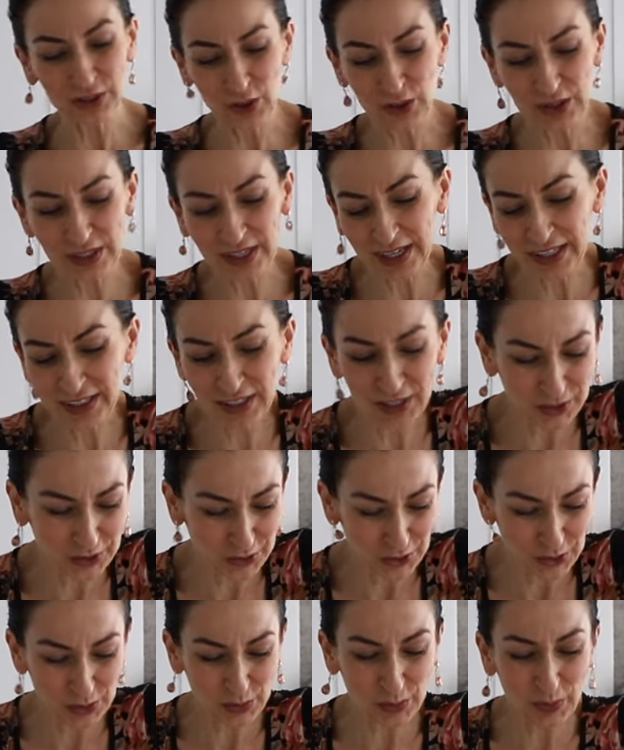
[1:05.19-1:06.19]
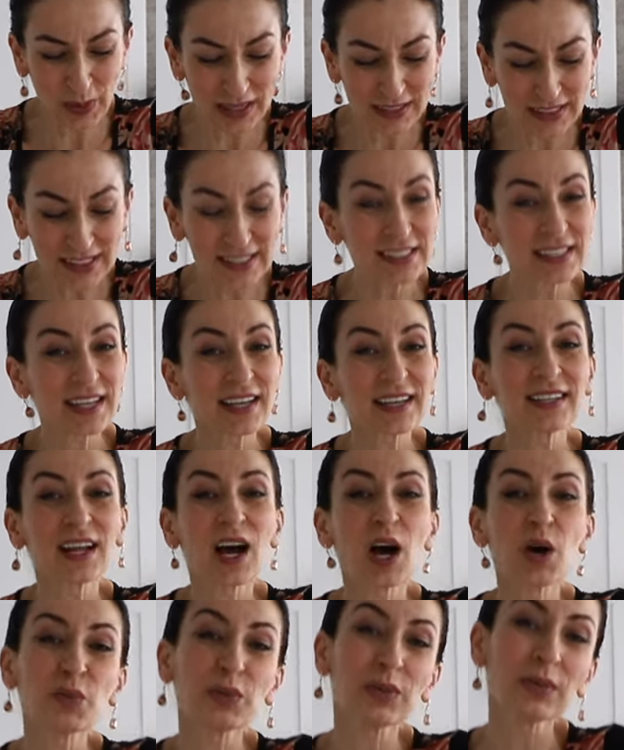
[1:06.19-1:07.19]
those Trader Joe's butters, and
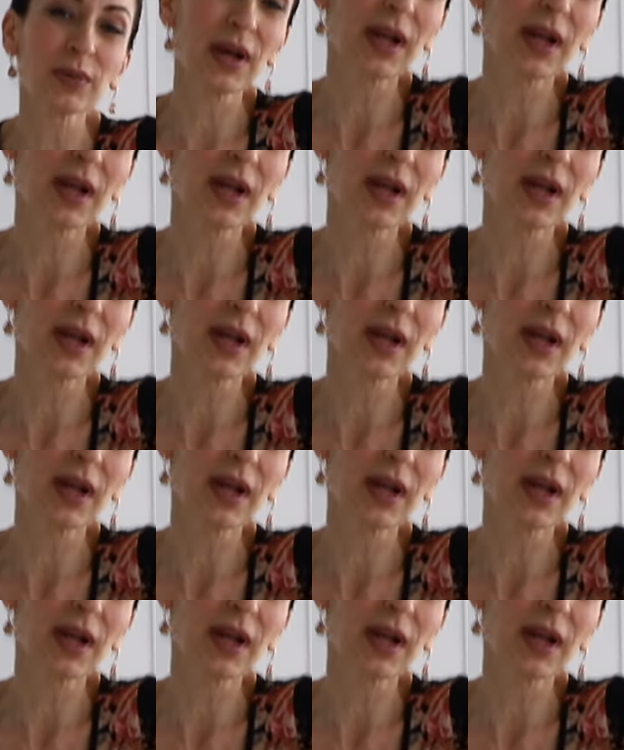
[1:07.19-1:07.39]
I'm